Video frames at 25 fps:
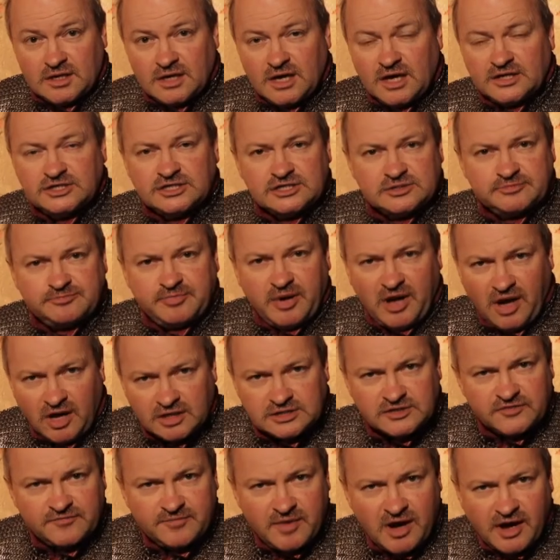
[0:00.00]
It is
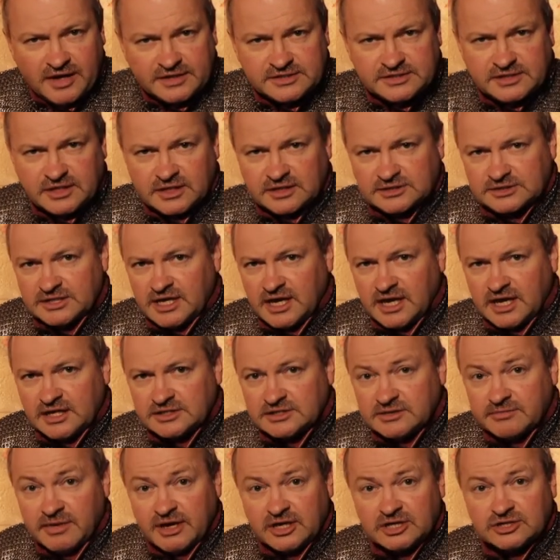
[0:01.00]
part of my task here
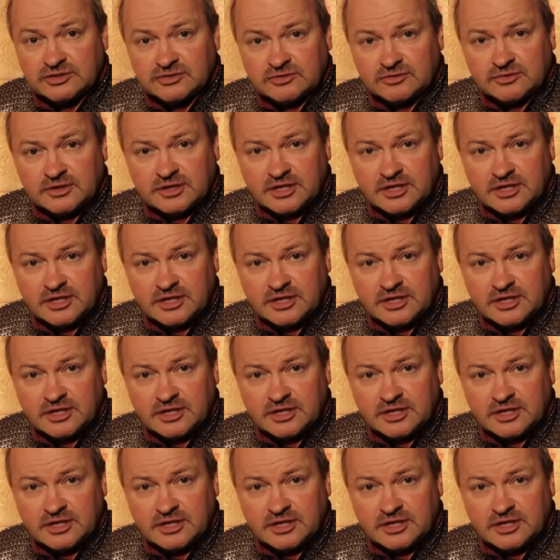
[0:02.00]
to make sure